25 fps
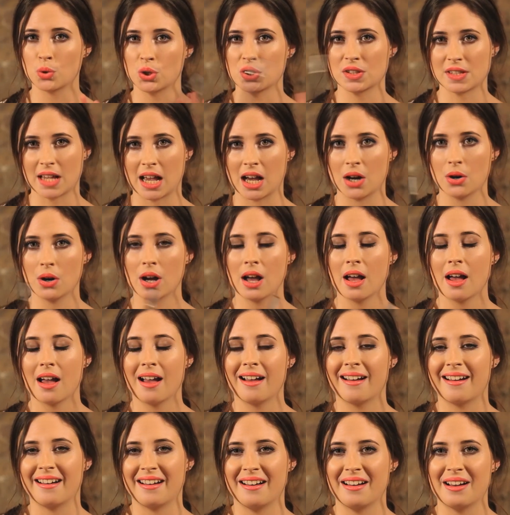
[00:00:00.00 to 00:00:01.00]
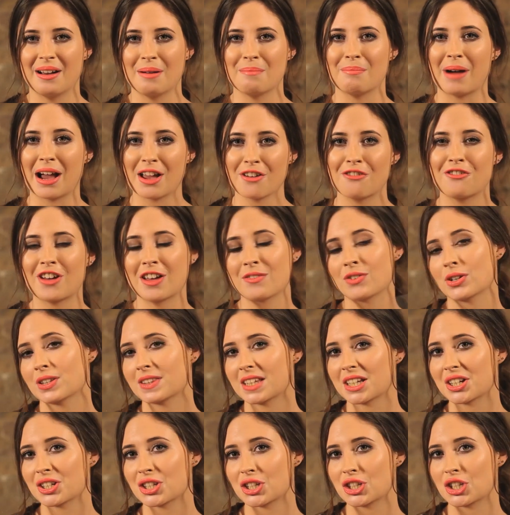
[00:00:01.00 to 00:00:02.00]
runs out, my favorite
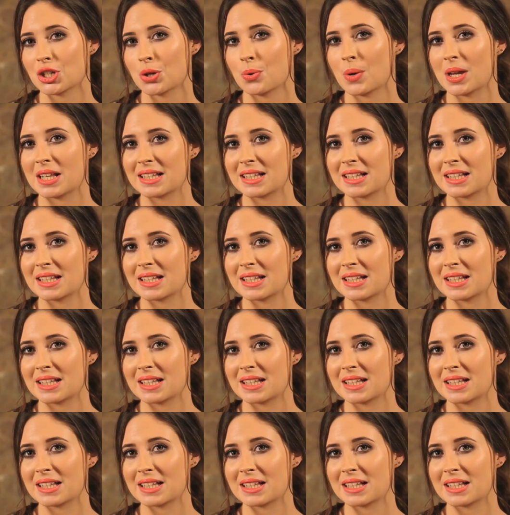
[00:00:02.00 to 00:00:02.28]
thing to do